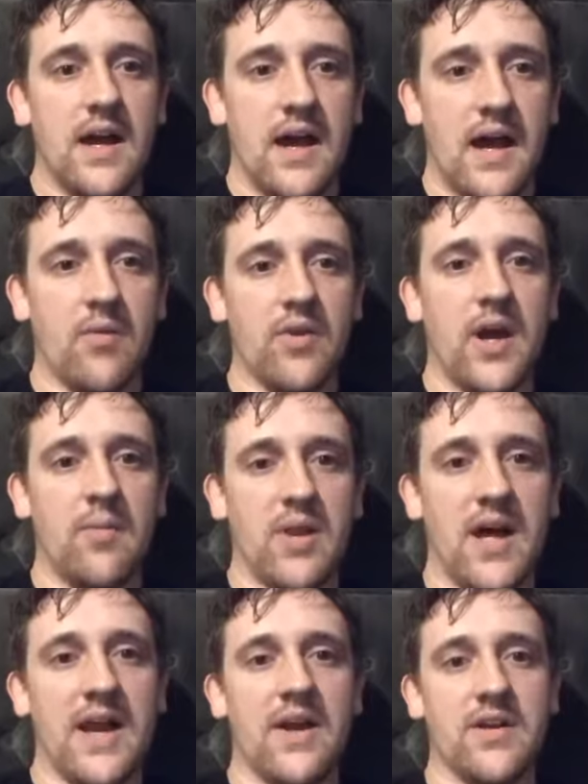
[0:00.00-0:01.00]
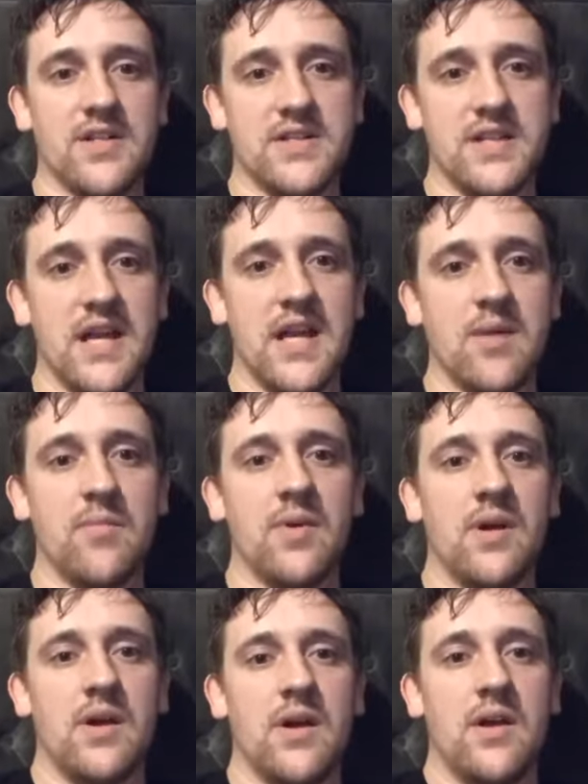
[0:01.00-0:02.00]
I will not blot out his name
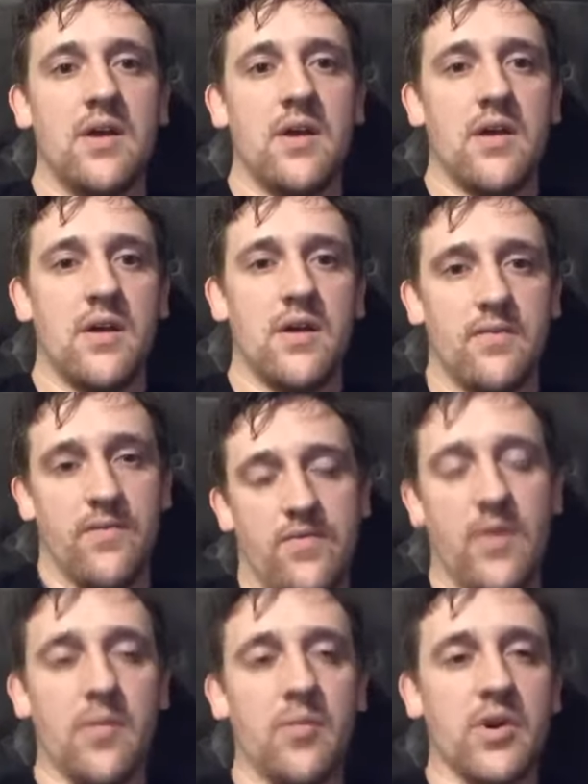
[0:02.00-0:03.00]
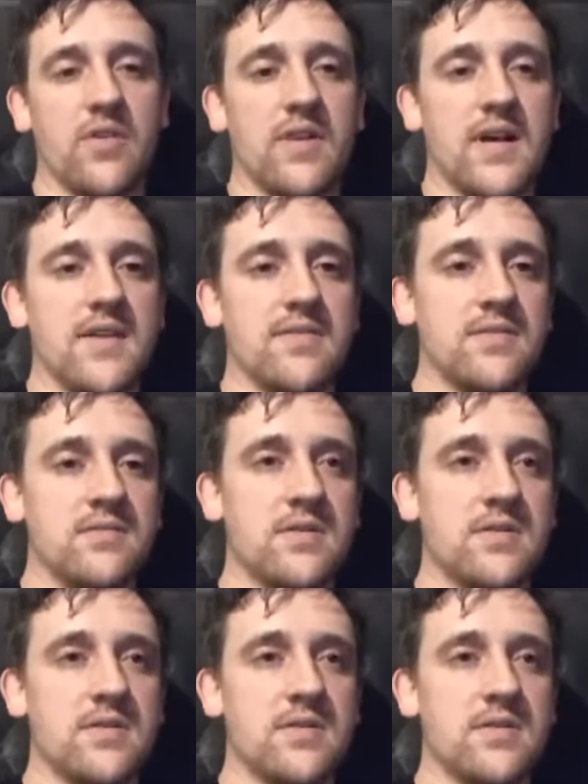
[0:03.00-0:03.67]
from the book of life.